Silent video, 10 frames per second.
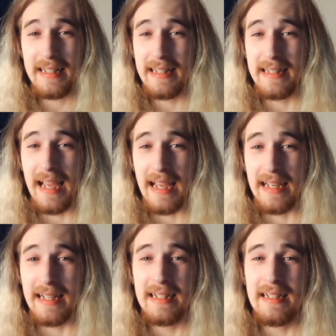day,
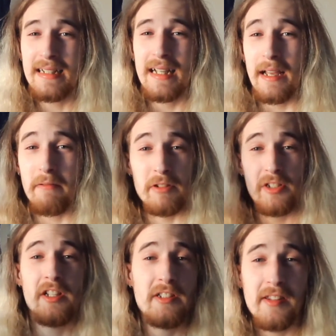it was
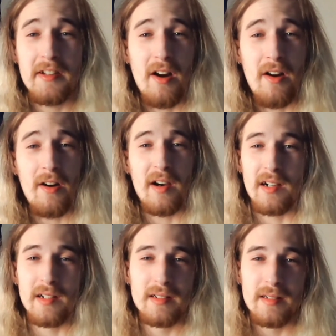just the car,
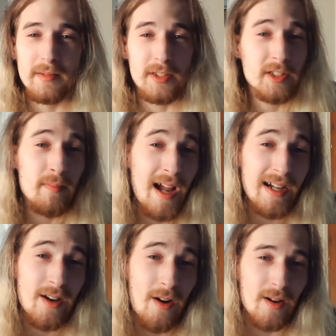just my
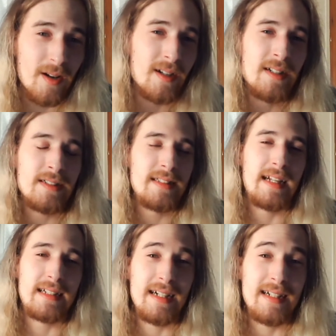car,
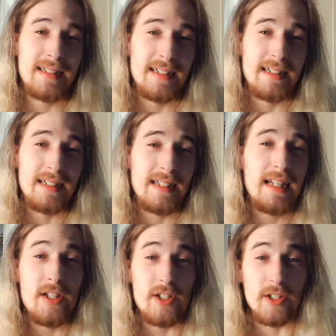that got
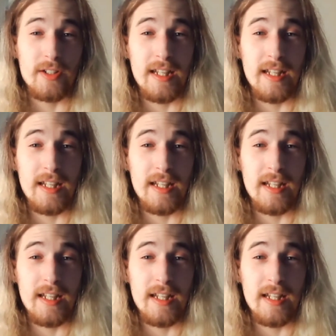injured.